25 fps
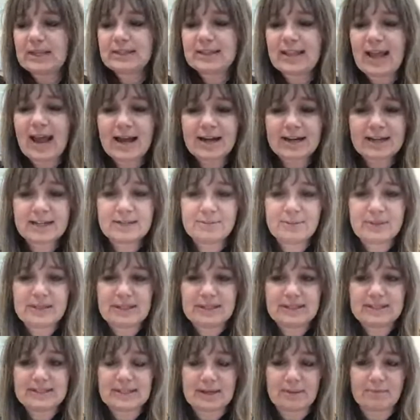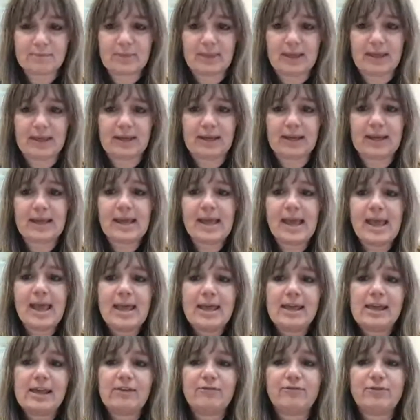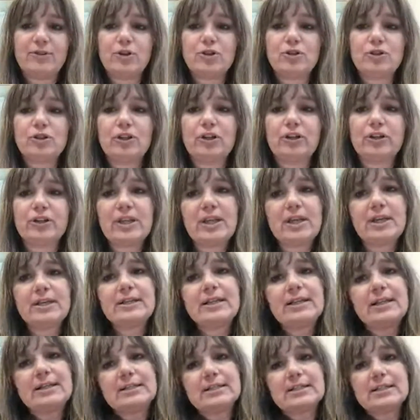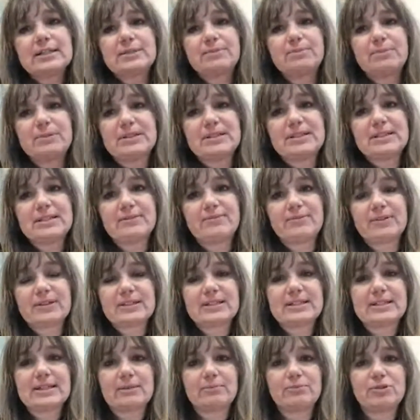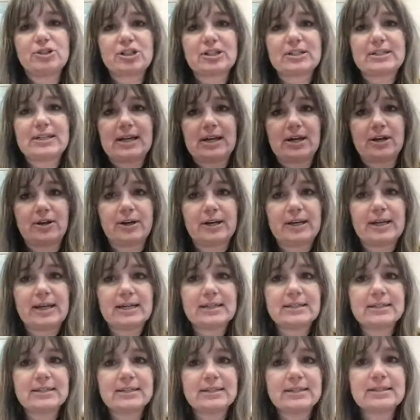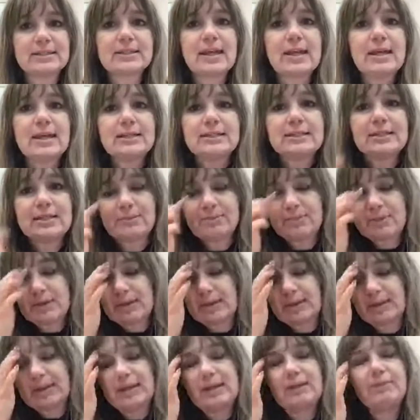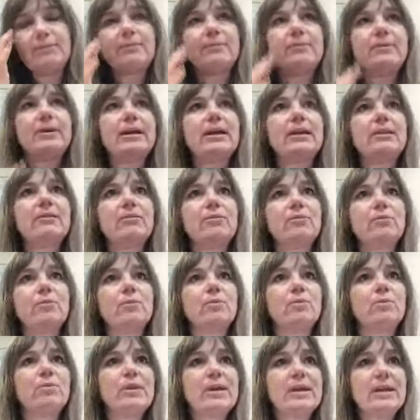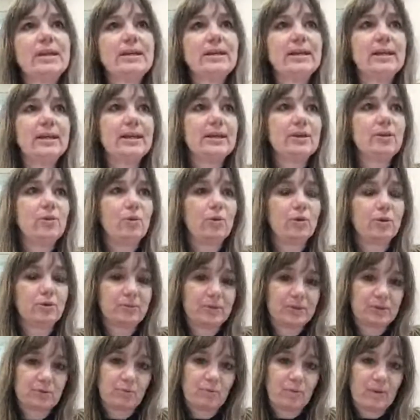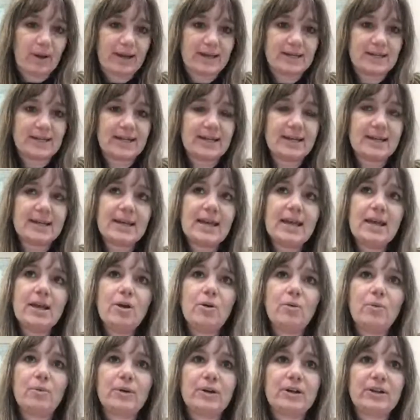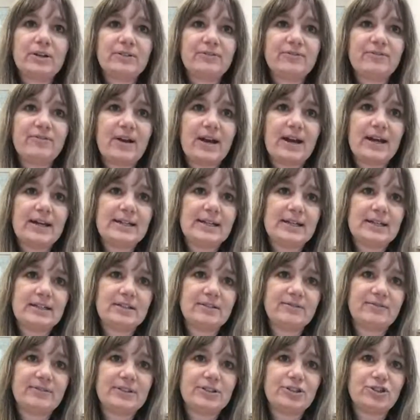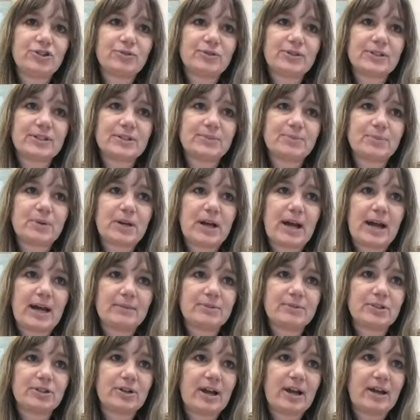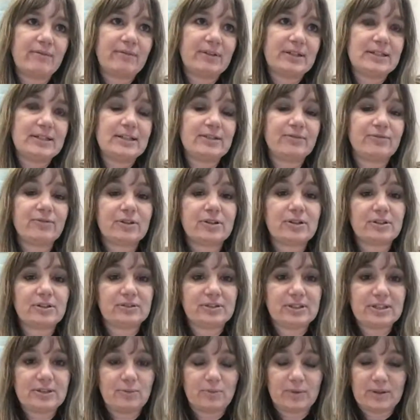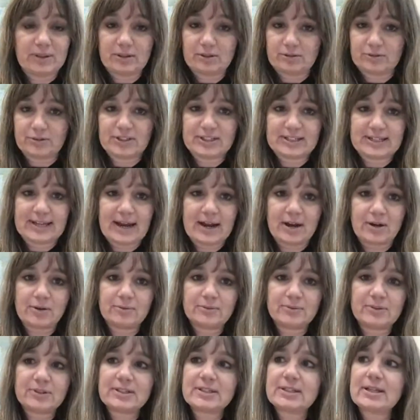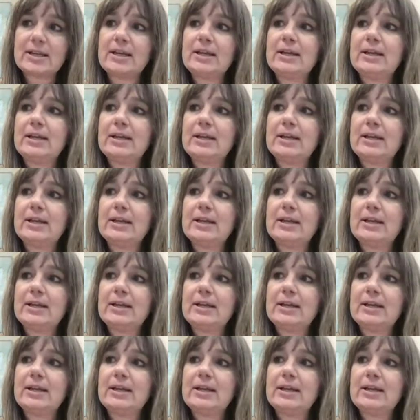That could be something. If you're looking in specific subject areas, typically with reading or with writing, we're going to find individuals perhaps are having difficulty with their sounds.